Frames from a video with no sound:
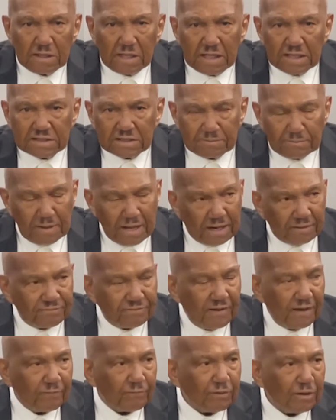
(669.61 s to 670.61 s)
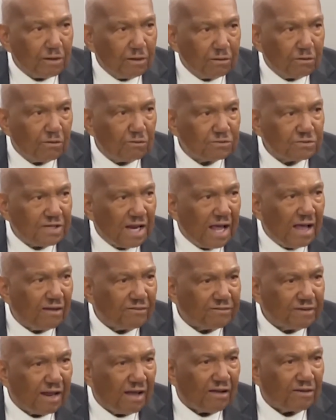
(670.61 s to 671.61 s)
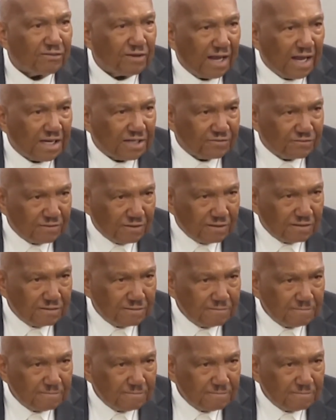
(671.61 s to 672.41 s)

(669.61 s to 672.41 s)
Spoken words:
As a matter of fact, we closed downtown Nashville.